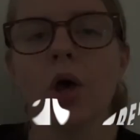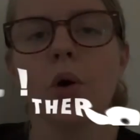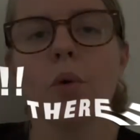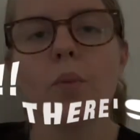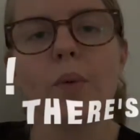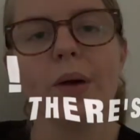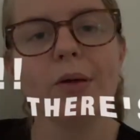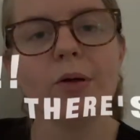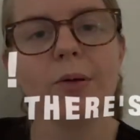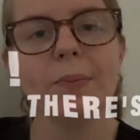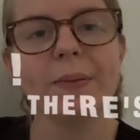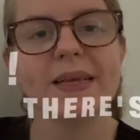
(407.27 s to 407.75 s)

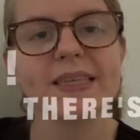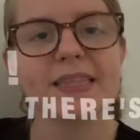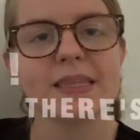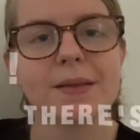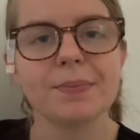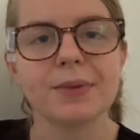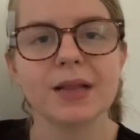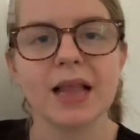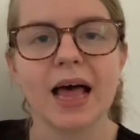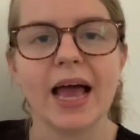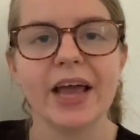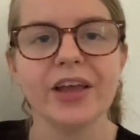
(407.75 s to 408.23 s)
We will be
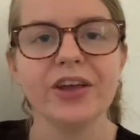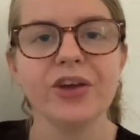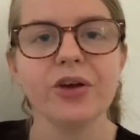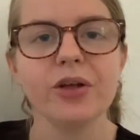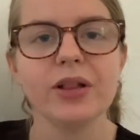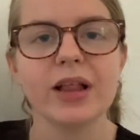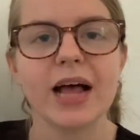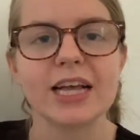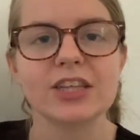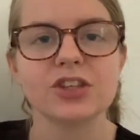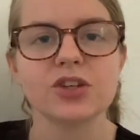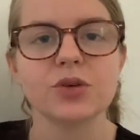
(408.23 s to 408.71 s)
supplying your
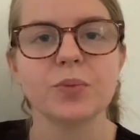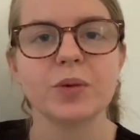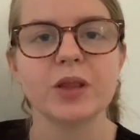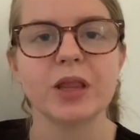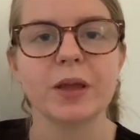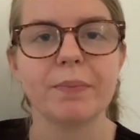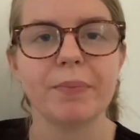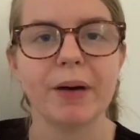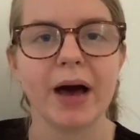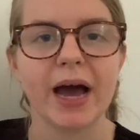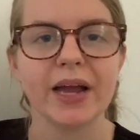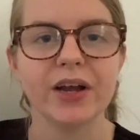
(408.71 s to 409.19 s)
classroom with a
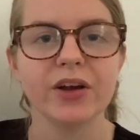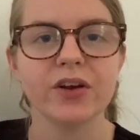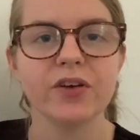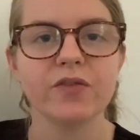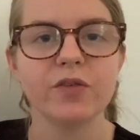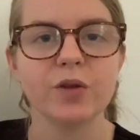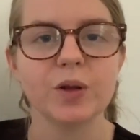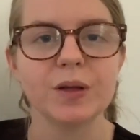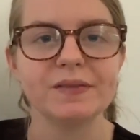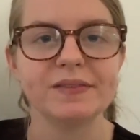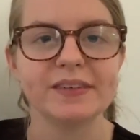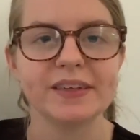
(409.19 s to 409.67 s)
binder
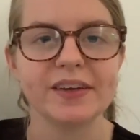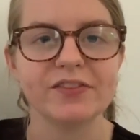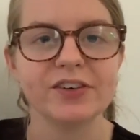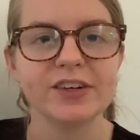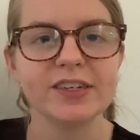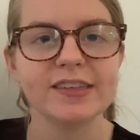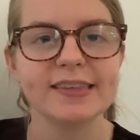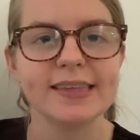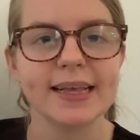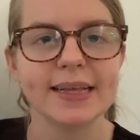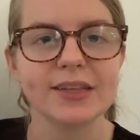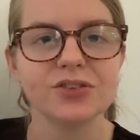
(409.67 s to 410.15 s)
full of
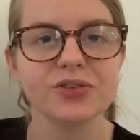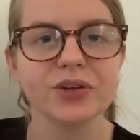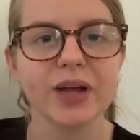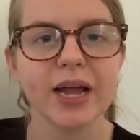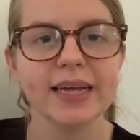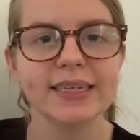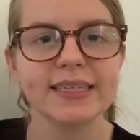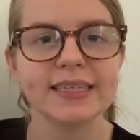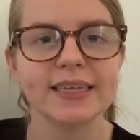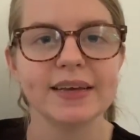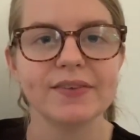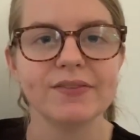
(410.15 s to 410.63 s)
different sensory
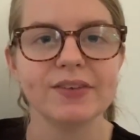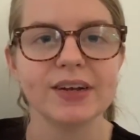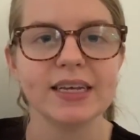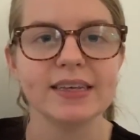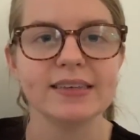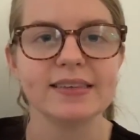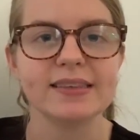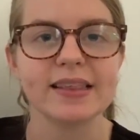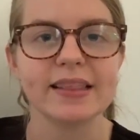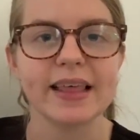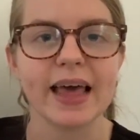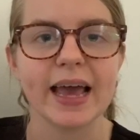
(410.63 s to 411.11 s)
activities
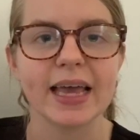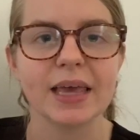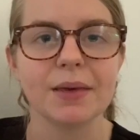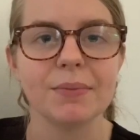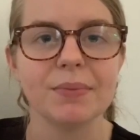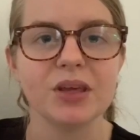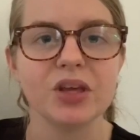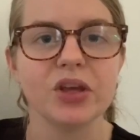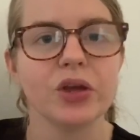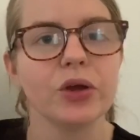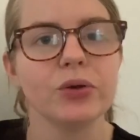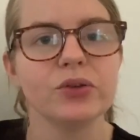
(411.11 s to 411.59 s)
that can be
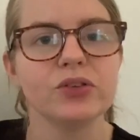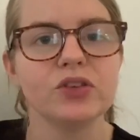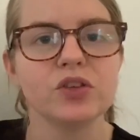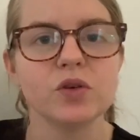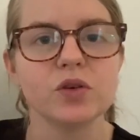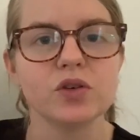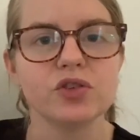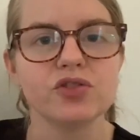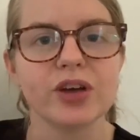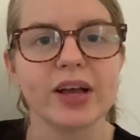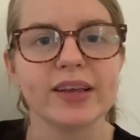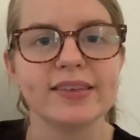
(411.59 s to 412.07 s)
used to
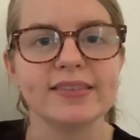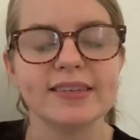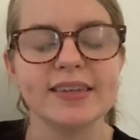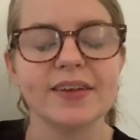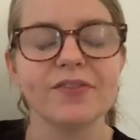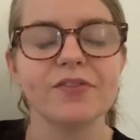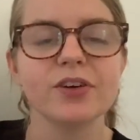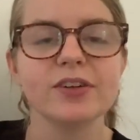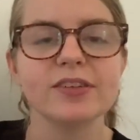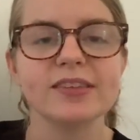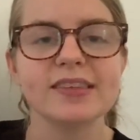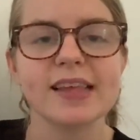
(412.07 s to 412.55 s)
address
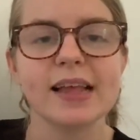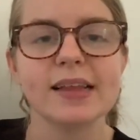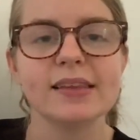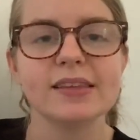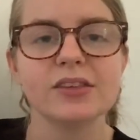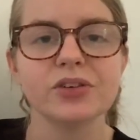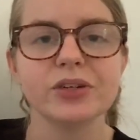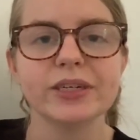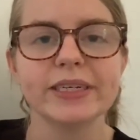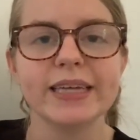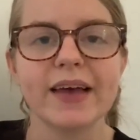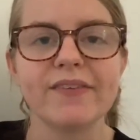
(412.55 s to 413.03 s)
different
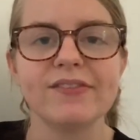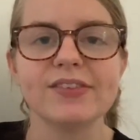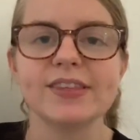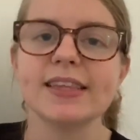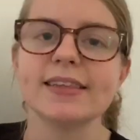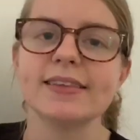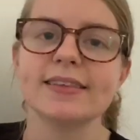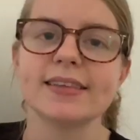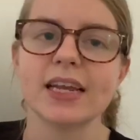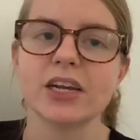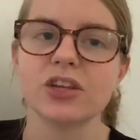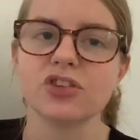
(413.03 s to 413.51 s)
sensory
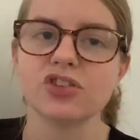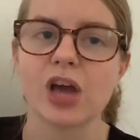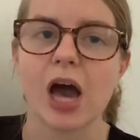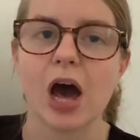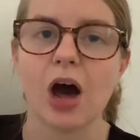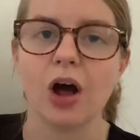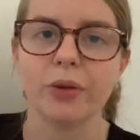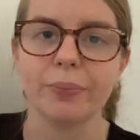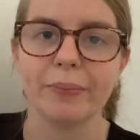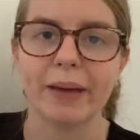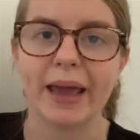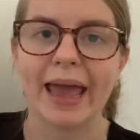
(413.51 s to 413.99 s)
deficits that a
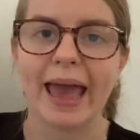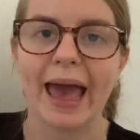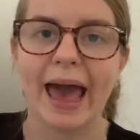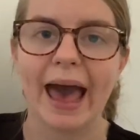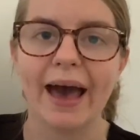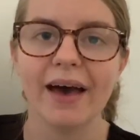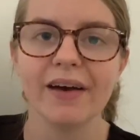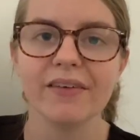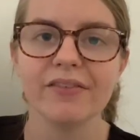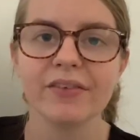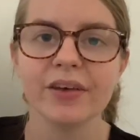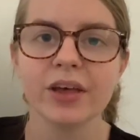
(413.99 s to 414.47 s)
child may
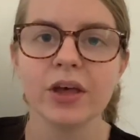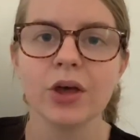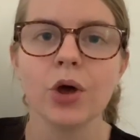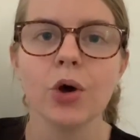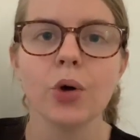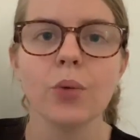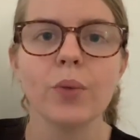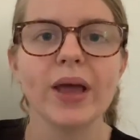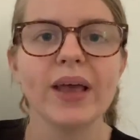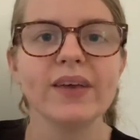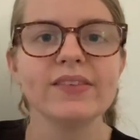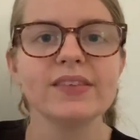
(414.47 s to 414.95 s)
have.
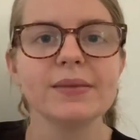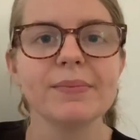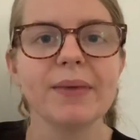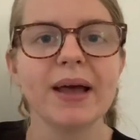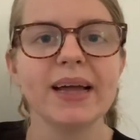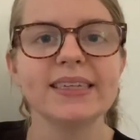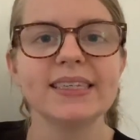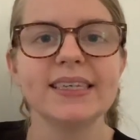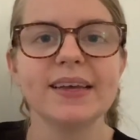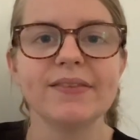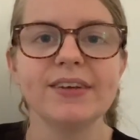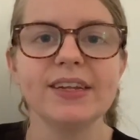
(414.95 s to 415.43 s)
We have some
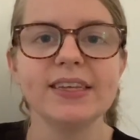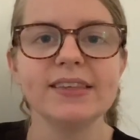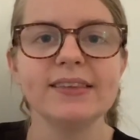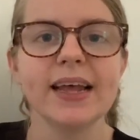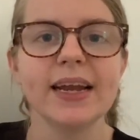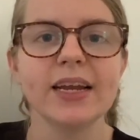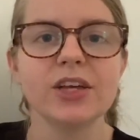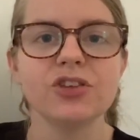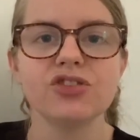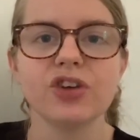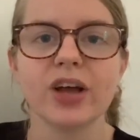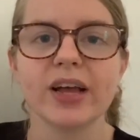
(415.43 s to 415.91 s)
activities that
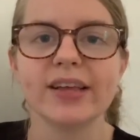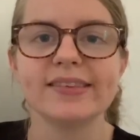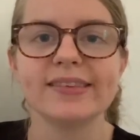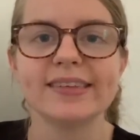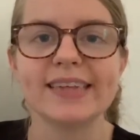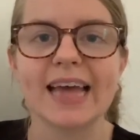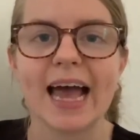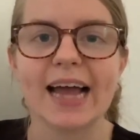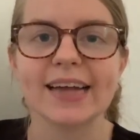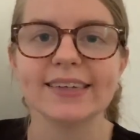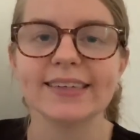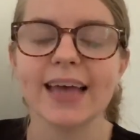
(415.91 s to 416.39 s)
address
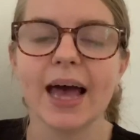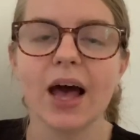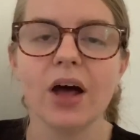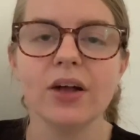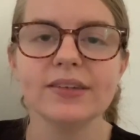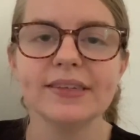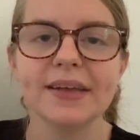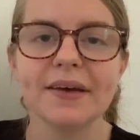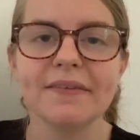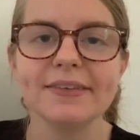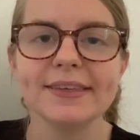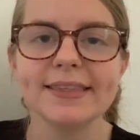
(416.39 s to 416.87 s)
tactile
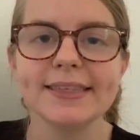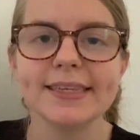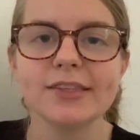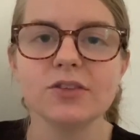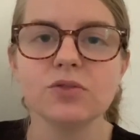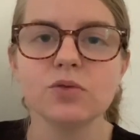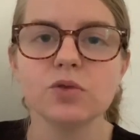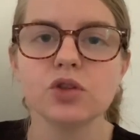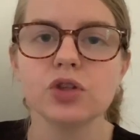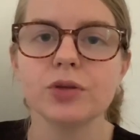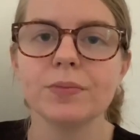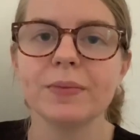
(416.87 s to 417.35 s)
deficits,
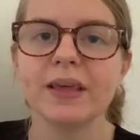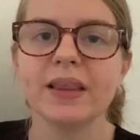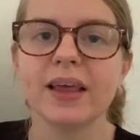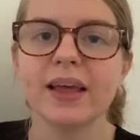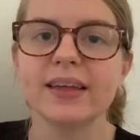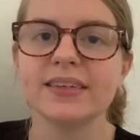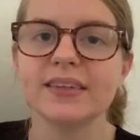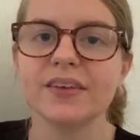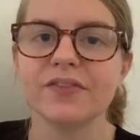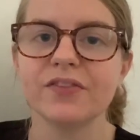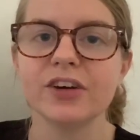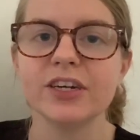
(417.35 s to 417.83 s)
which would be like
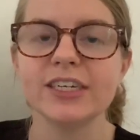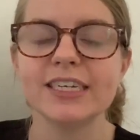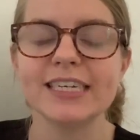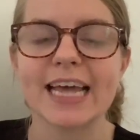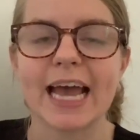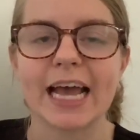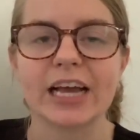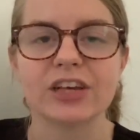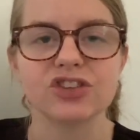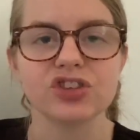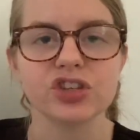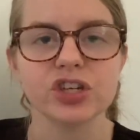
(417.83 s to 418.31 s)
different
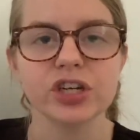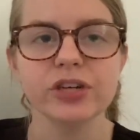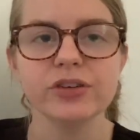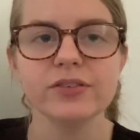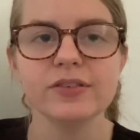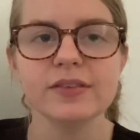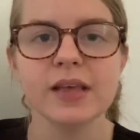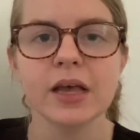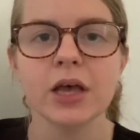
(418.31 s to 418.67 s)
textures.